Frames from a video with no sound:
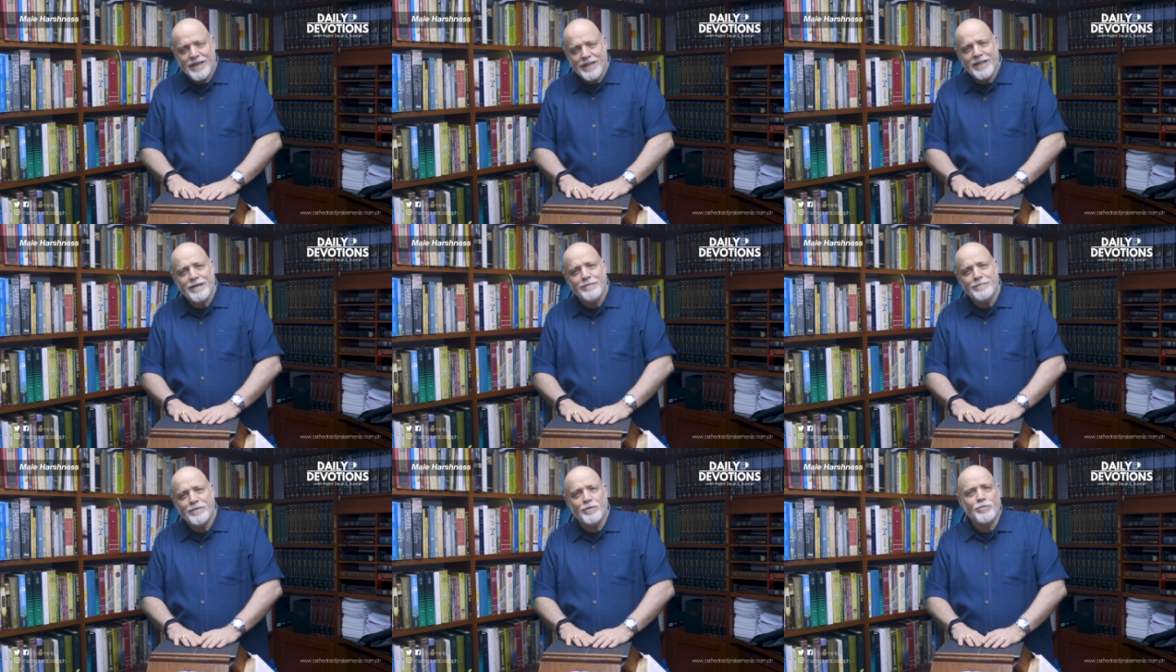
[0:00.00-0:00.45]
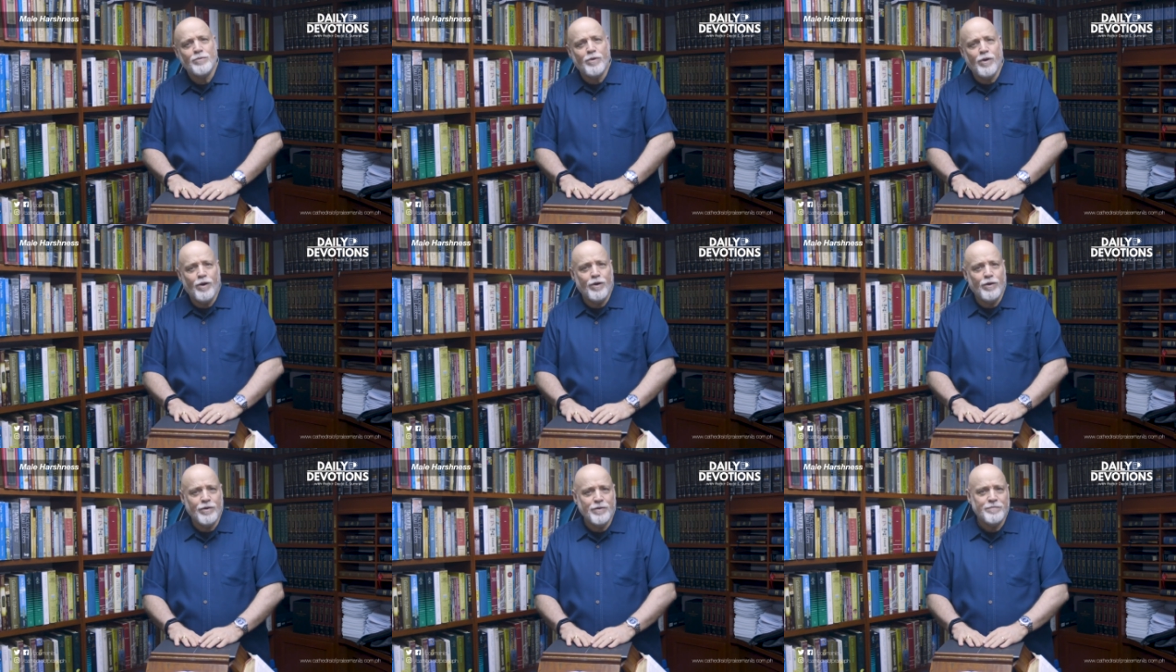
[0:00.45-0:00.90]
they've been
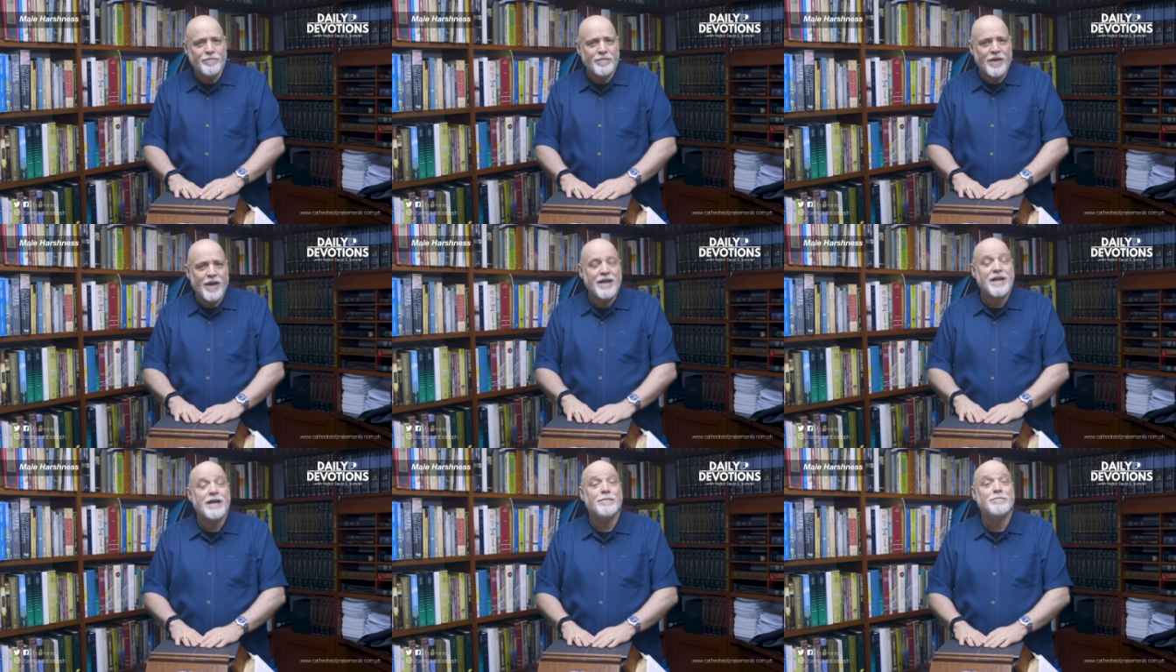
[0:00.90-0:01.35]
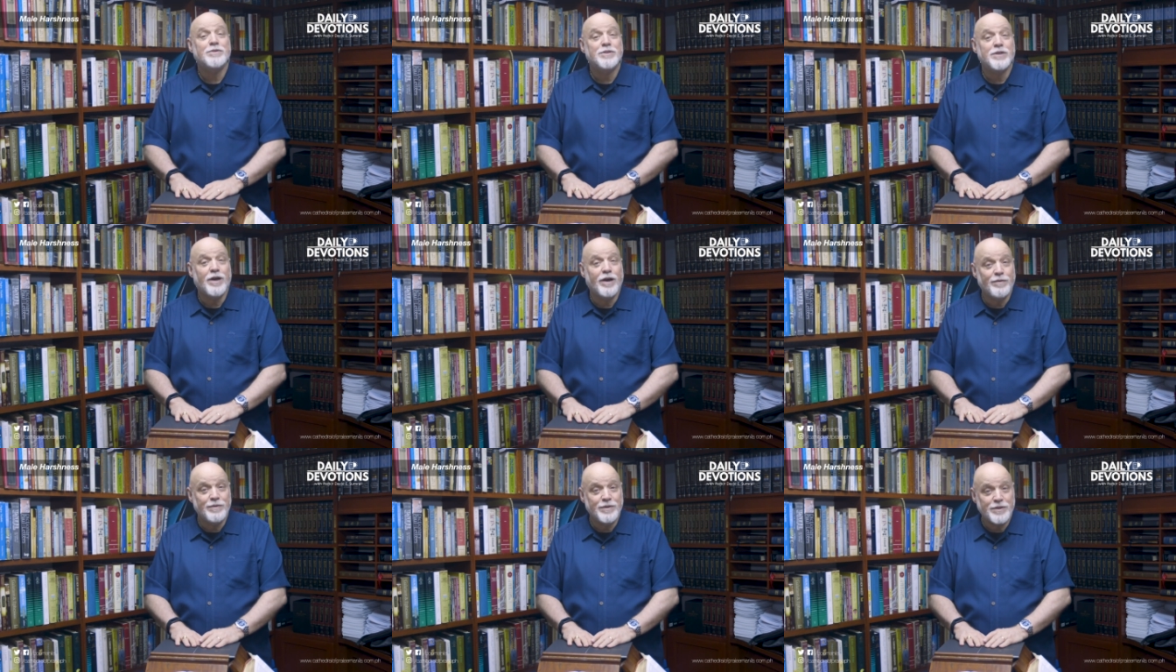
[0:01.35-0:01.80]
wrong. And I'm
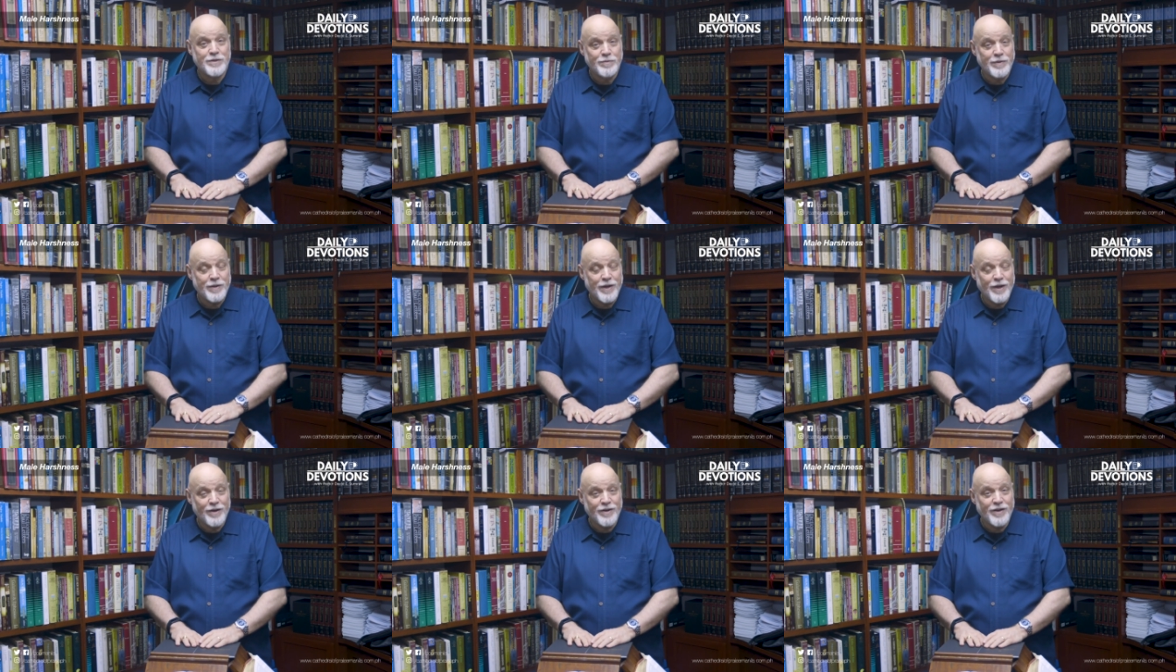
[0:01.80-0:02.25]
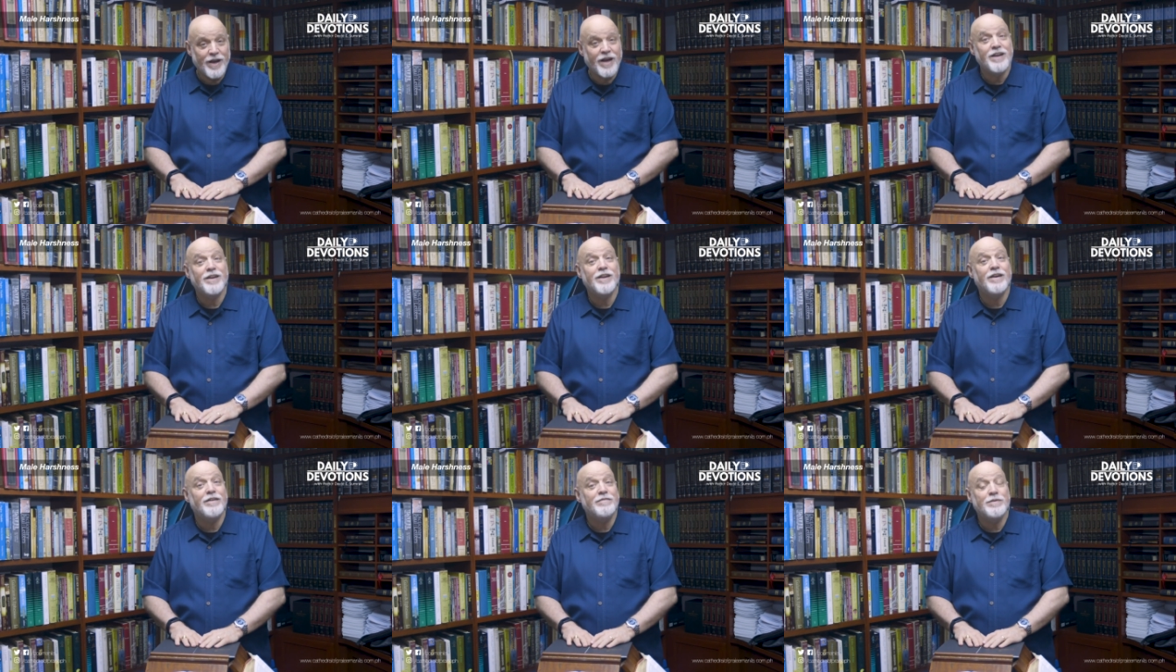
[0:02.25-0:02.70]
sorry, sweetheart. I
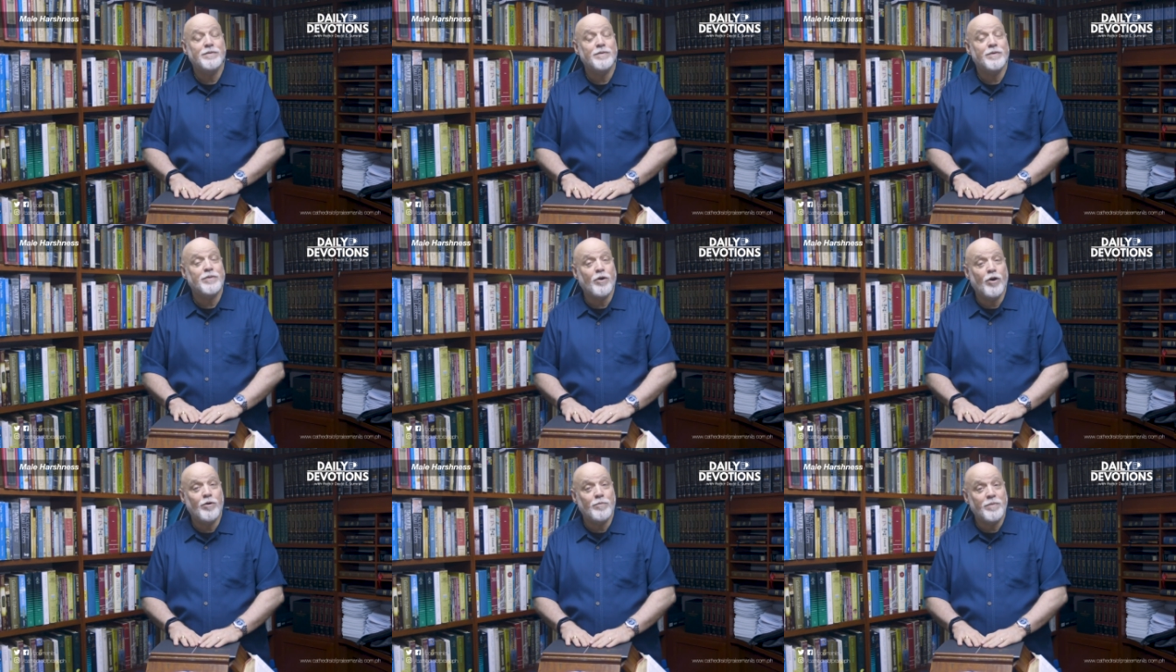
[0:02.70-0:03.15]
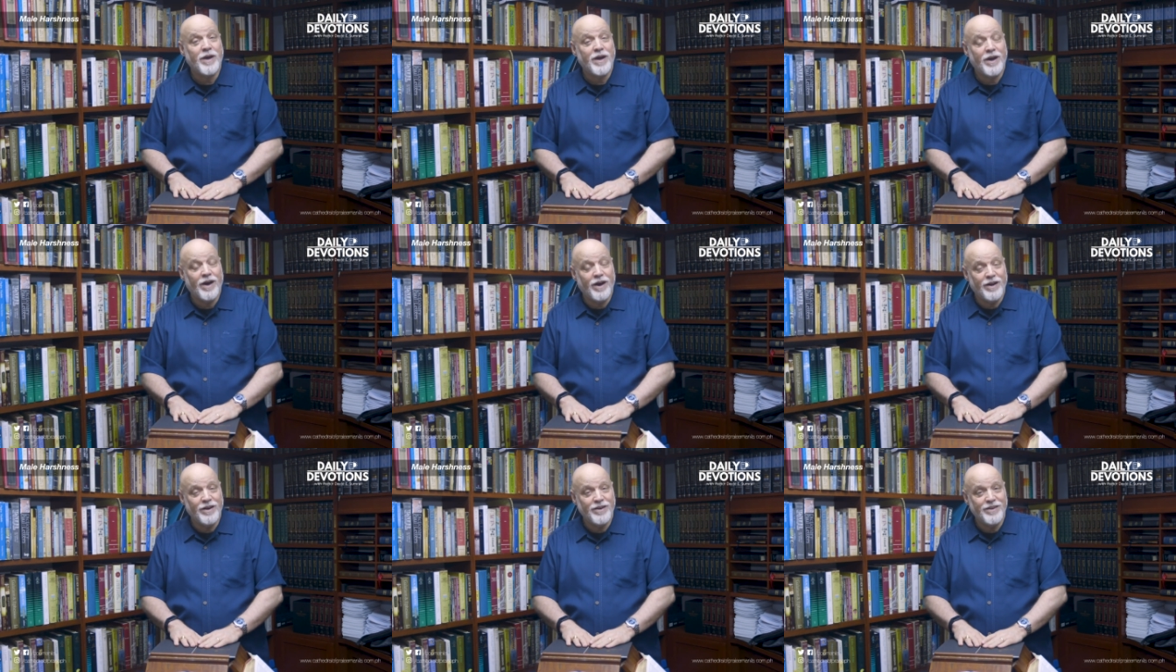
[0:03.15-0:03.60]
love you with all my
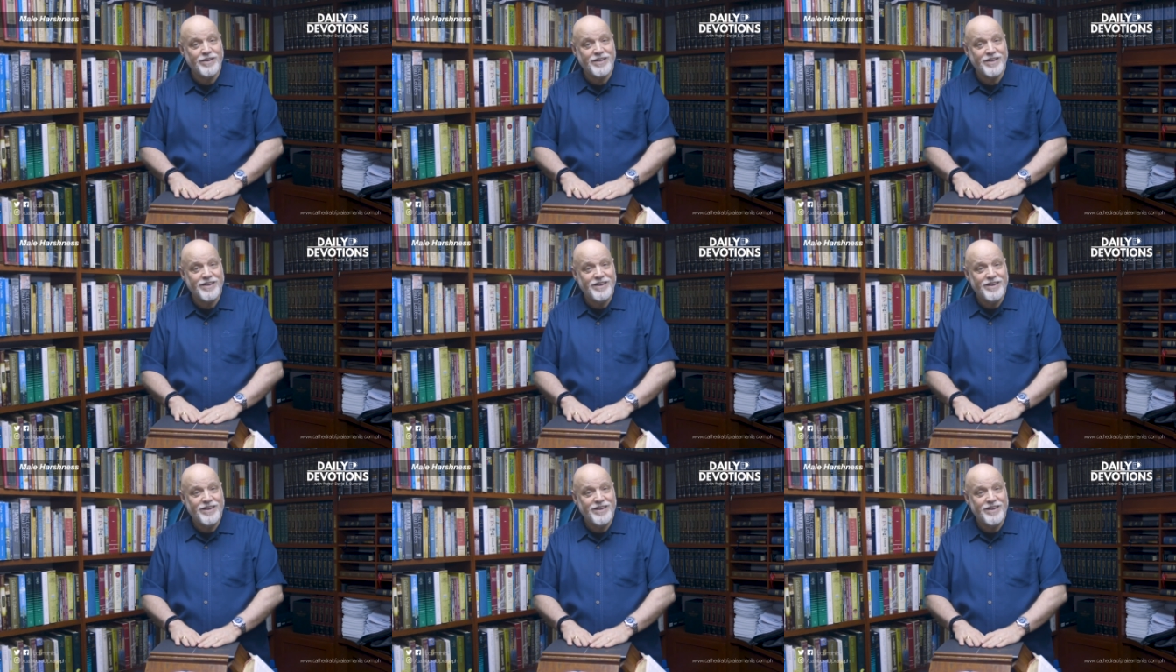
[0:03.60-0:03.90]
heart.